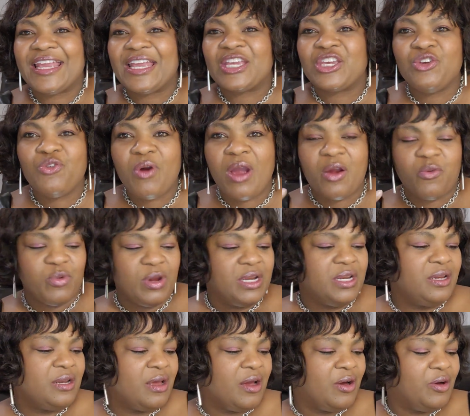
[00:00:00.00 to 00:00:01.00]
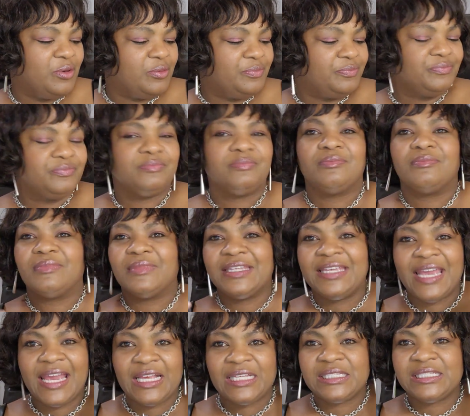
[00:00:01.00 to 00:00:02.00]
You already know.
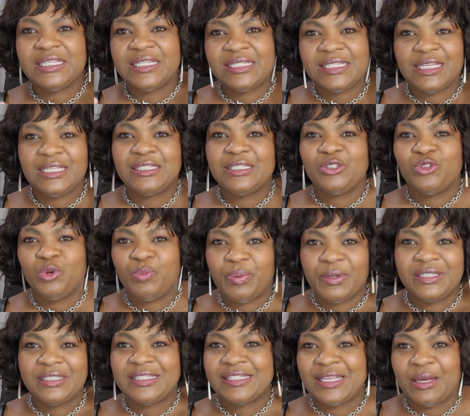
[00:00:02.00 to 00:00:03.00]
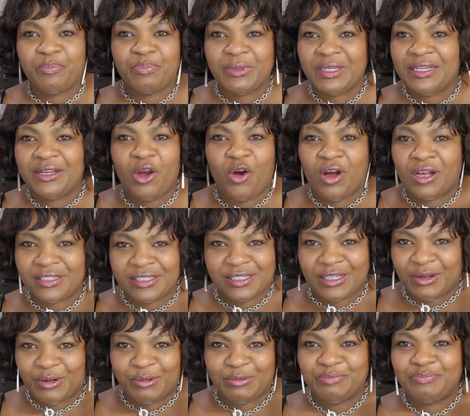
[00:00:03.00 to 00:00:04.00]
Yes, this is duping something
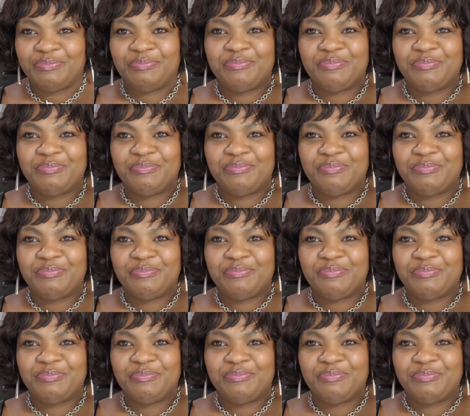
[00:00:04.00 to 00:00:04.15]
also.